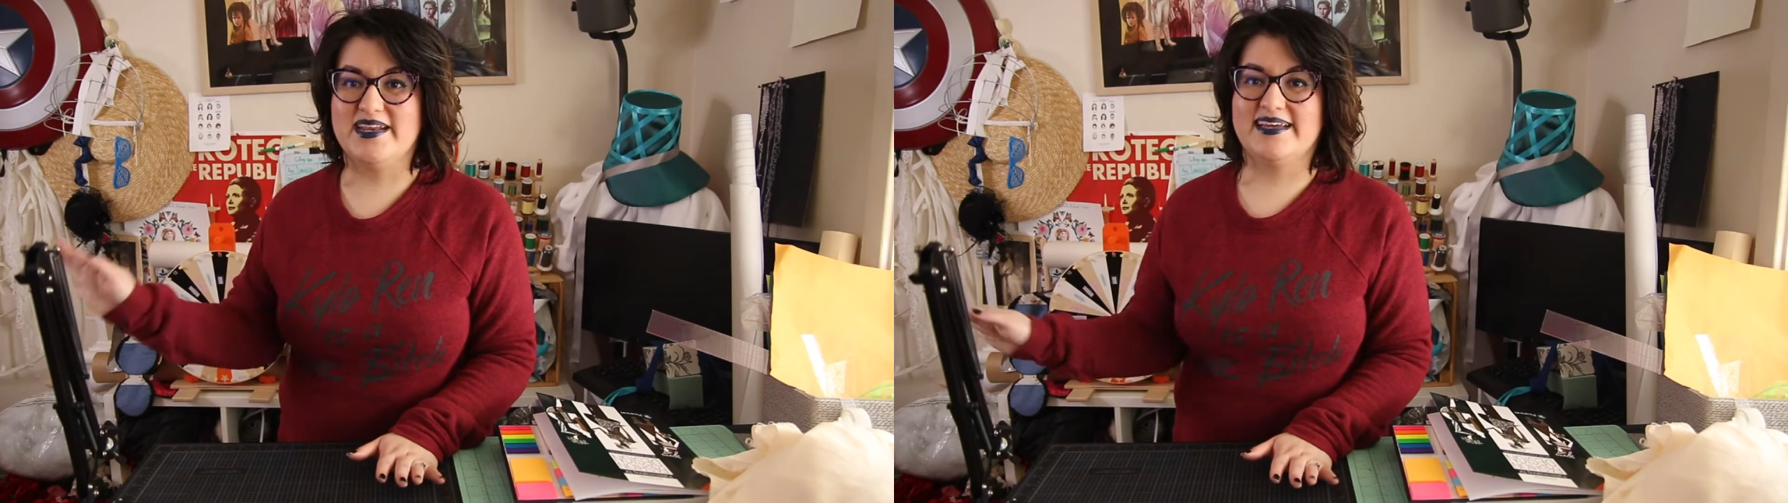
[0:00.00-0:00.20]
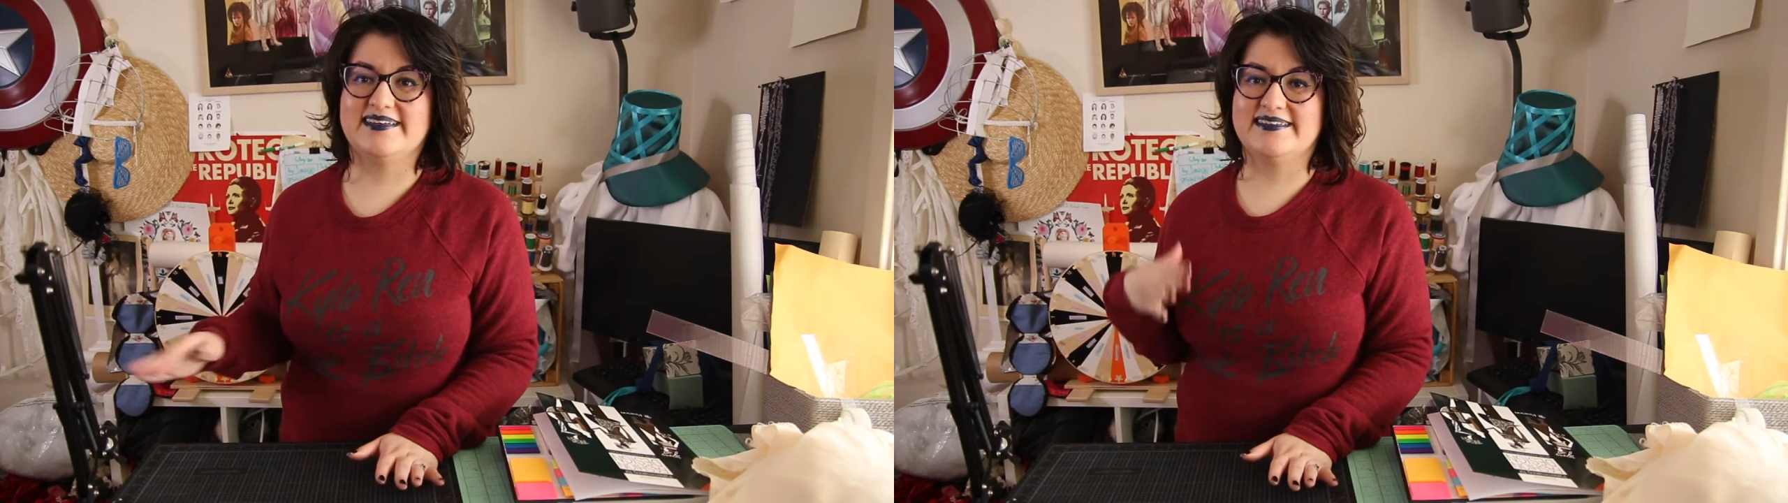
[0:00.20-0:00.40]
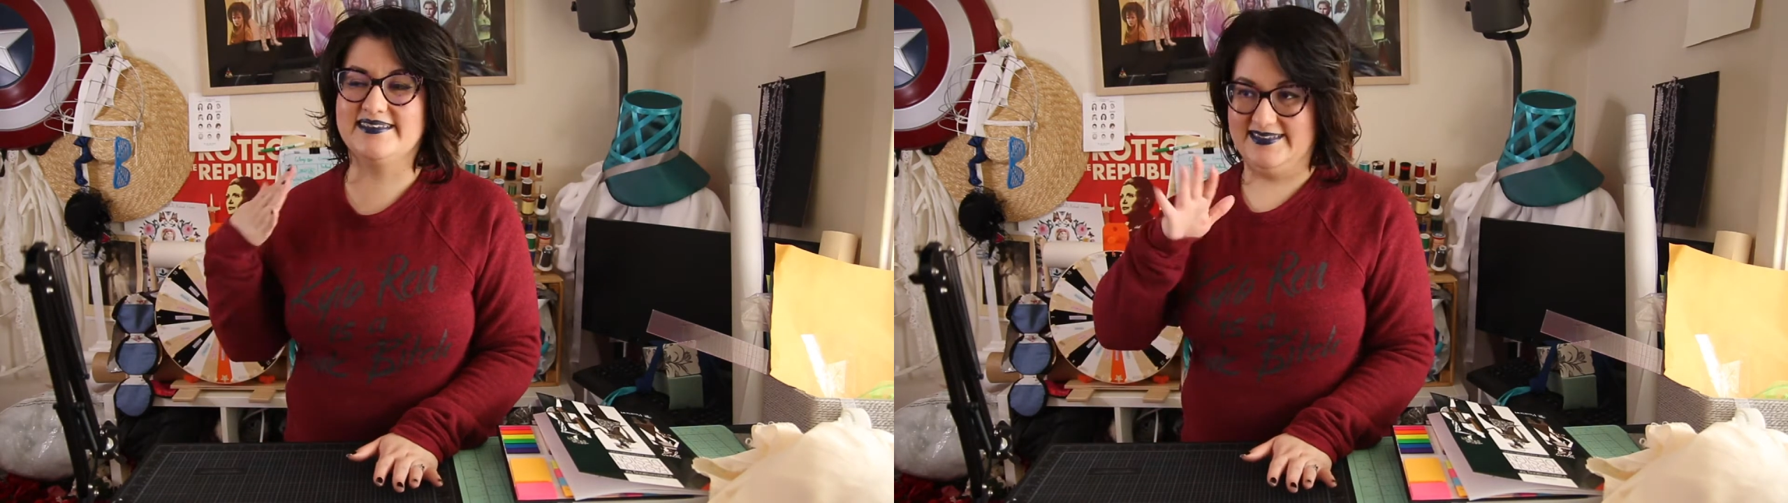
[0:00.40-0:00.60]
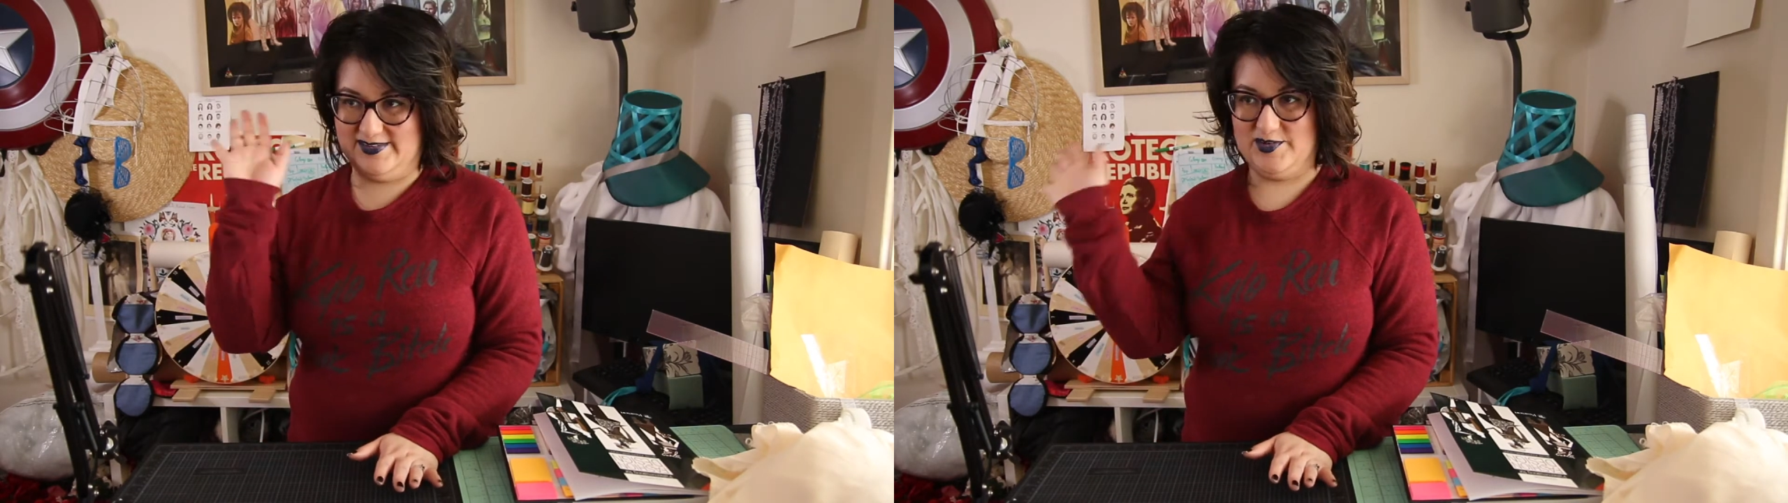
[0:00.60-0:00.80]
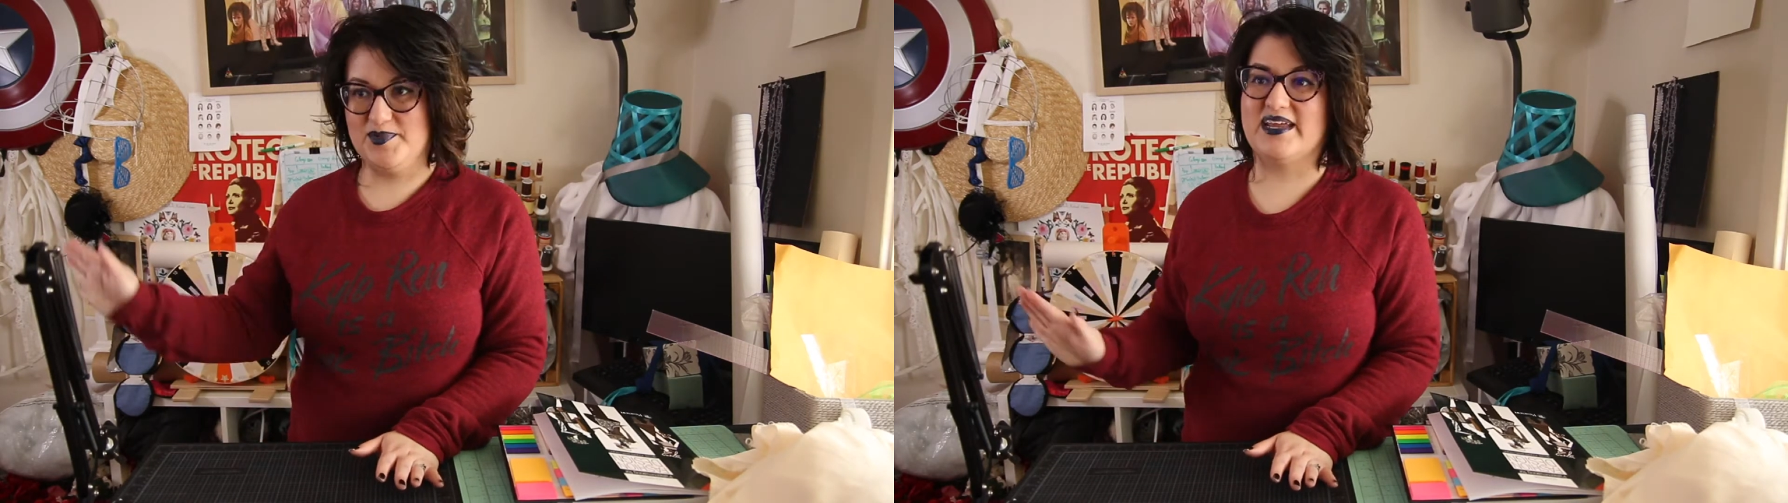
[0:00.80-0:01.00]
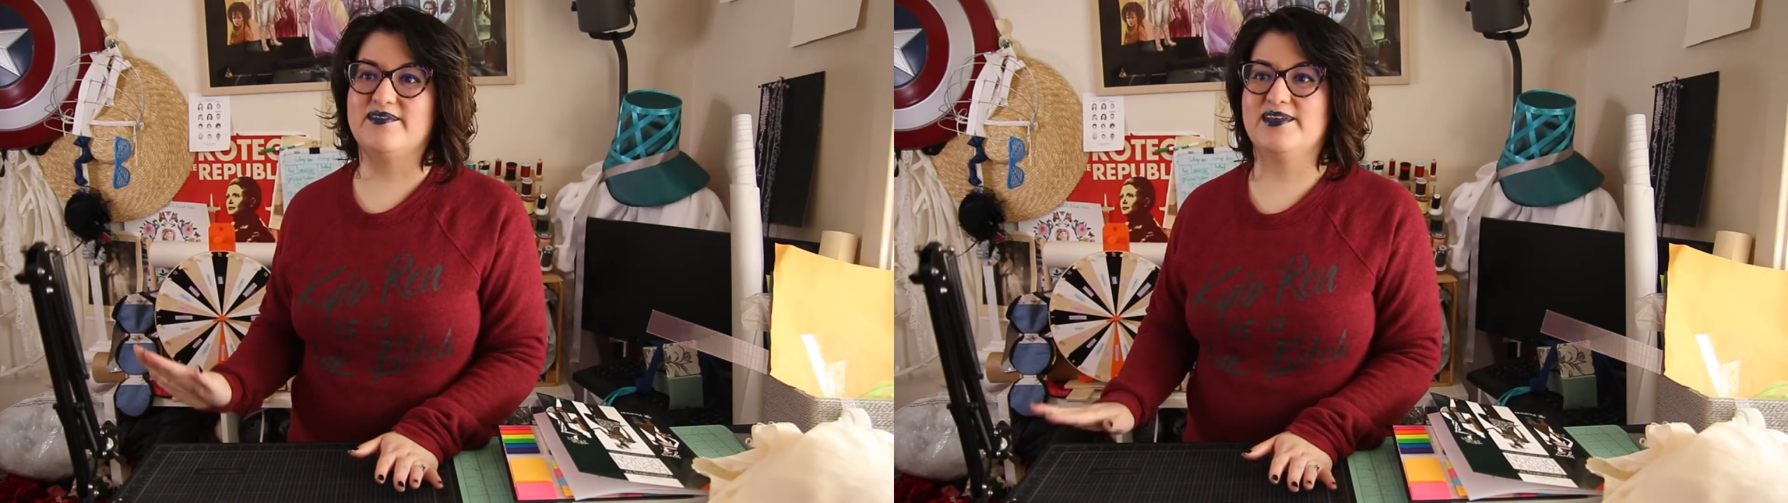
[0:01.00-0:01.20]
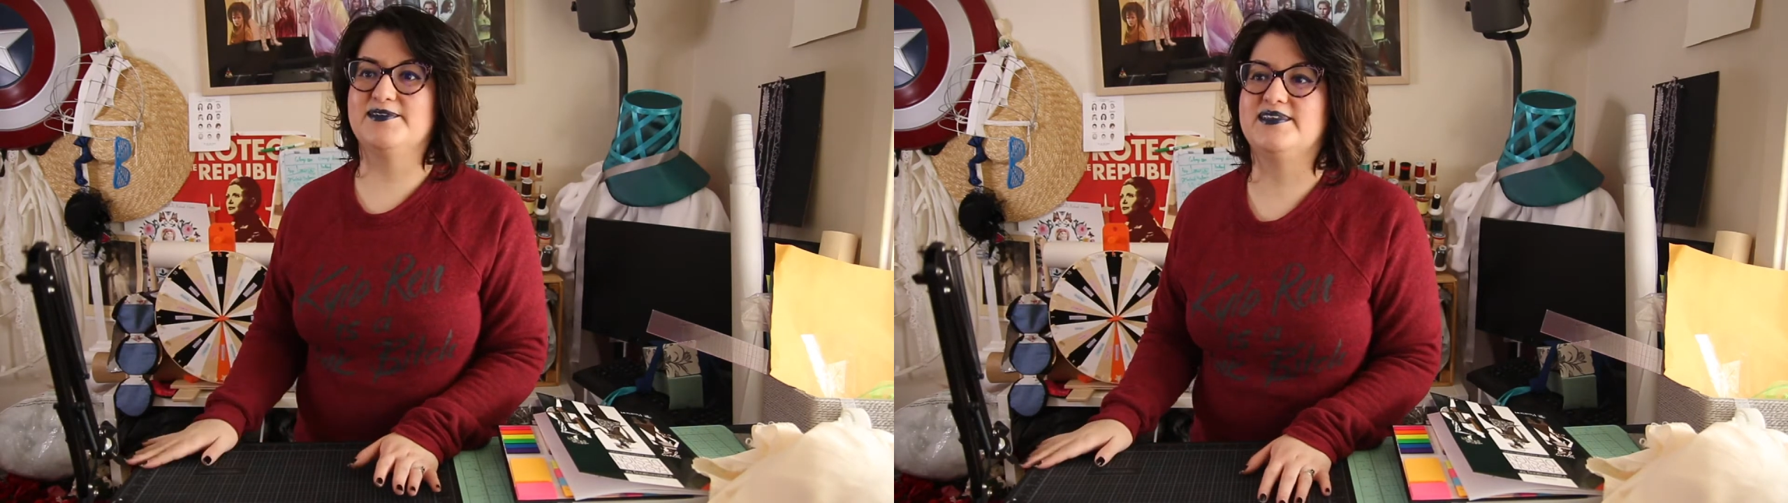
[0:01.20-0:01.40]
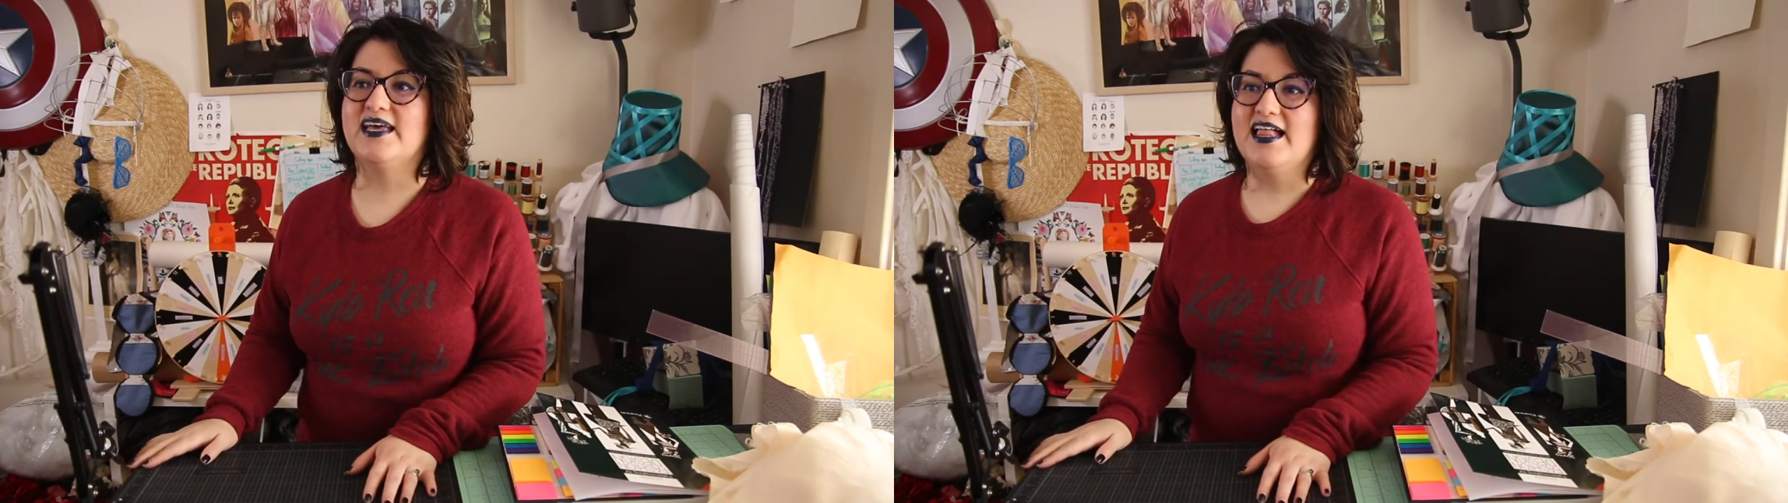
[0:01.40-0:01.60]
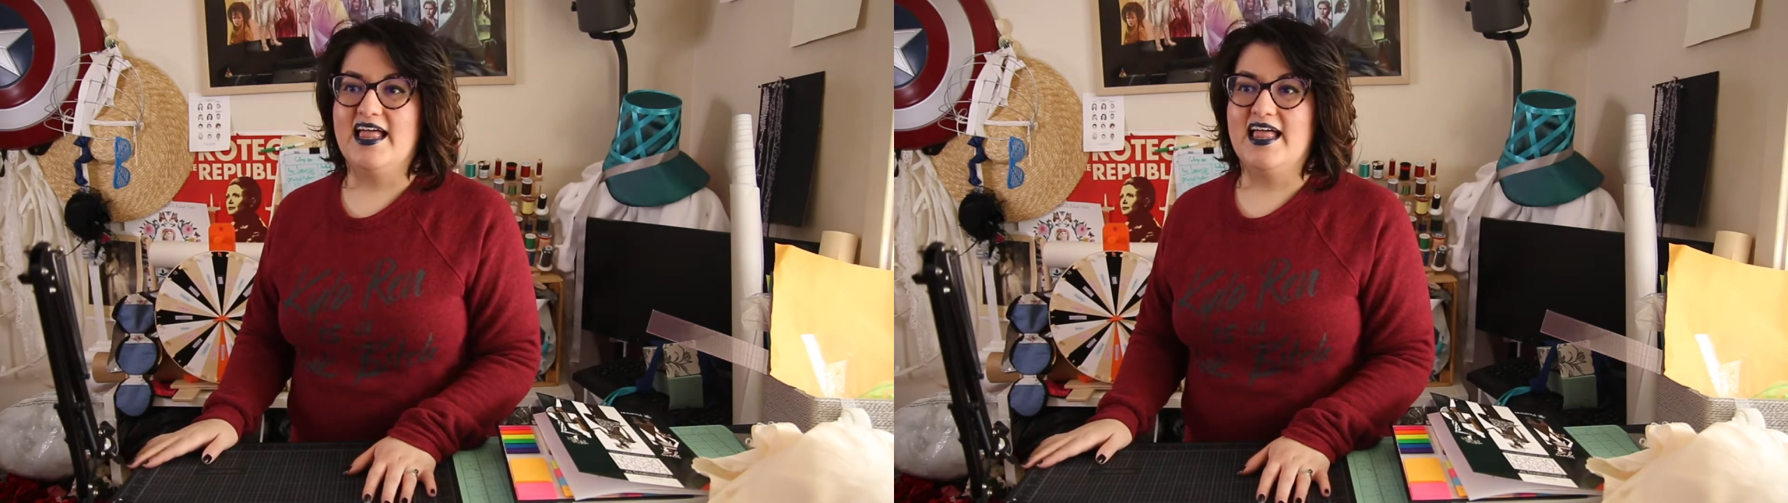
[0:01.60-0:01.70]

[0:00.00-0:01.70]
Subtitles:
many of those